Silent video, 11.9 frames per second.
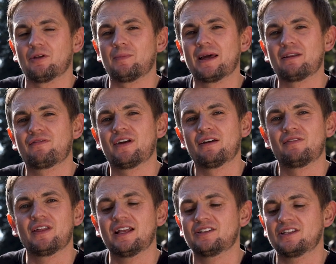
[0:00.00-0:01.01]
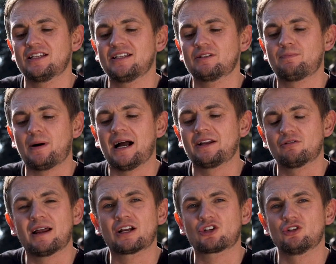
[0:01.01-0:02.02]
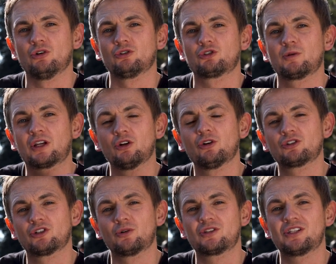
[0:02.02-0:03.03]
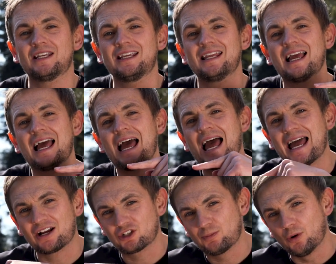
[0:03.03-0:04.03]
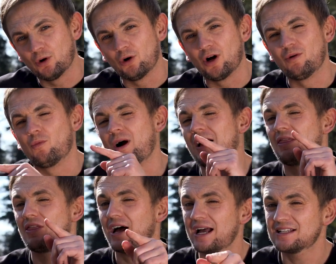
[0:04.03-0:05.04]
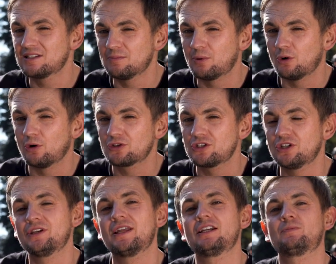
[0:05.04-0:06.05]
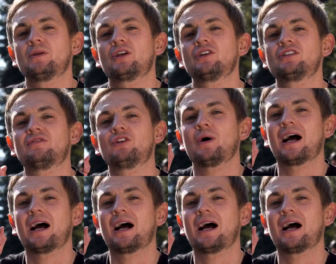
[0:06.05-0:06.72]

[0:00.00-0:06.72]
the benefit of this is it's bi-directional, so it can also see export. And why that is important is because if you